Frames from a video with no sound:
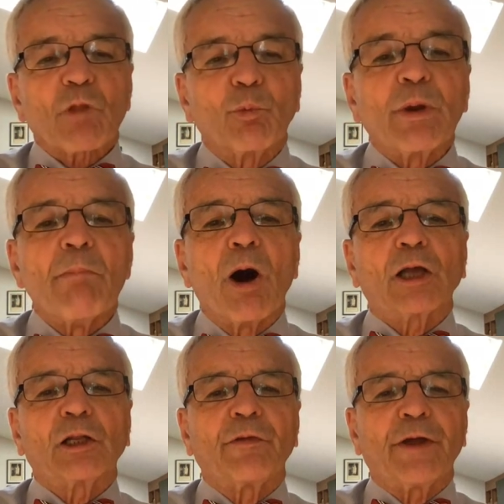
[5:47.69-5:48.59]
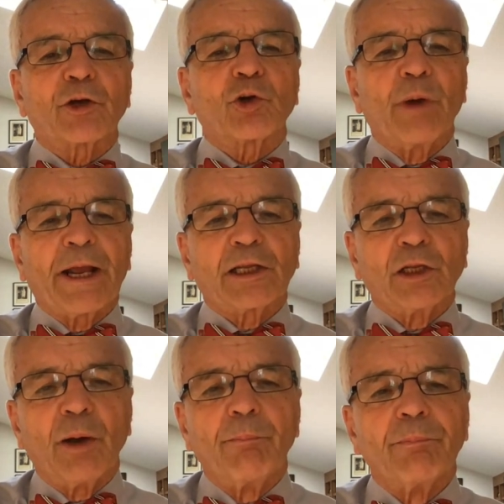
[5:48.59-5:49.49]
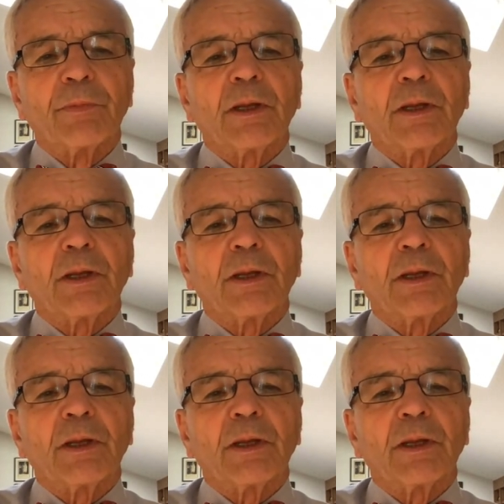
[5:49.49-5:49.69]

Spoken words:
remodeled their curriculum.